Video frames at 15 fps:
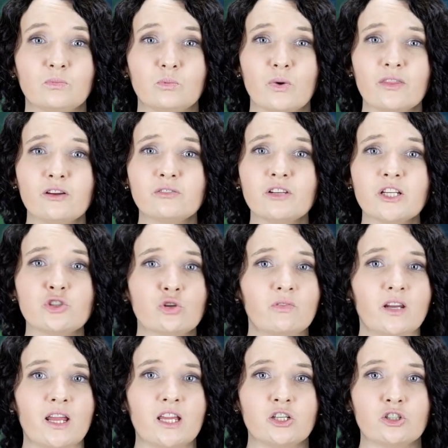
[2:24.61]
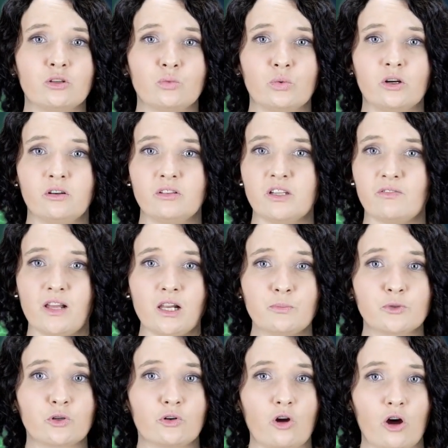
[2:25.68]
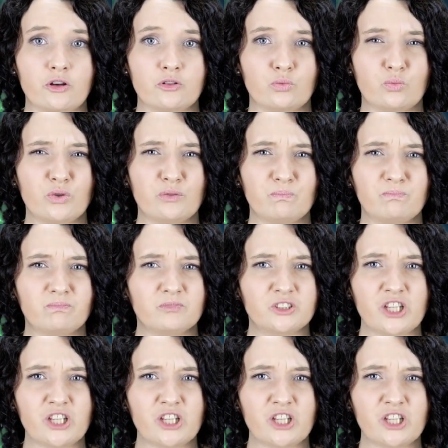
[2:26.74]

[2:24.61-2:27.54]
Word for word: whether rejuvenation were developed or not would